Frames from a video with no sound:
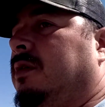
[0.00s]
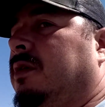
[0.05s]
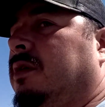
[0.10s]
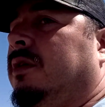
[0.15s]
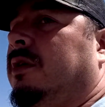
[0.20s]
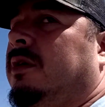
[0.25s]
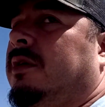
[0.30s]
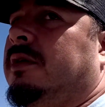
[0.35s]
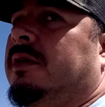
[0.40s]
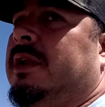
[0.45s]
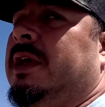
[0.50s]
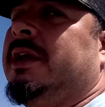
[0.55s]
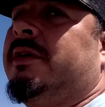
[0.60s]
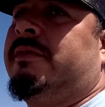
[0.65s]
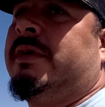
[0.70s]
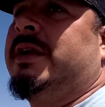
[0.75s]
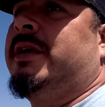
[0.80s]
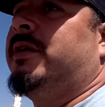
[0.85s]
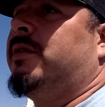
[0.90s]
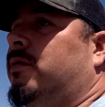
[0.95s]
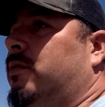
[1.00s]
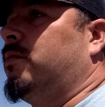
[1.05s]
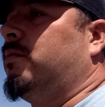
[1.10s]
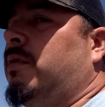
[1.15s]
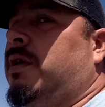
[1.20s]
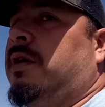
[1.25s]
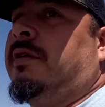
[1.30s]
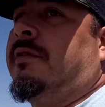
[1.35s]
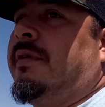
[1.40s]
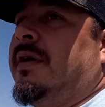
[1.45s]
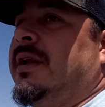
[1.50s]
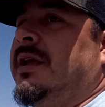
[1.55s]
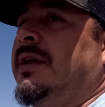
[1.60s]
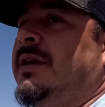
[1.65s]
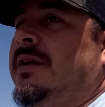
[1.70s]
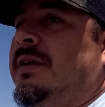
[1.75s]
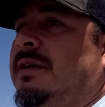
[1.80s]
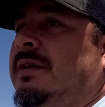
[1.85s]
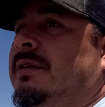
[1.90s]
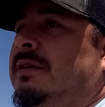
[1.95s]
lake ready or water ready,
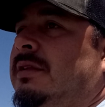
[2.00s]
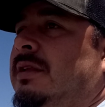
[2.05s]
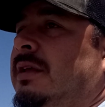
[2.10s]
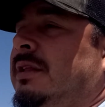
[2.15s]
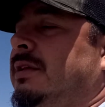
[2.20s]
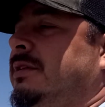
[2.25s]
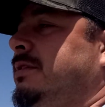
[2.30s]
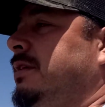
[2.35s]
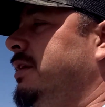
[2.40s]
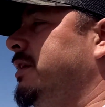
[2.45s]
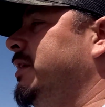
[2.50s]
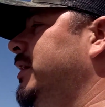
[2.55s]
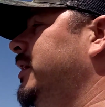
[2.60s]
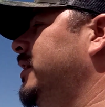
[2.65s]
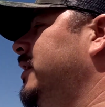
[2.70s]
you could say.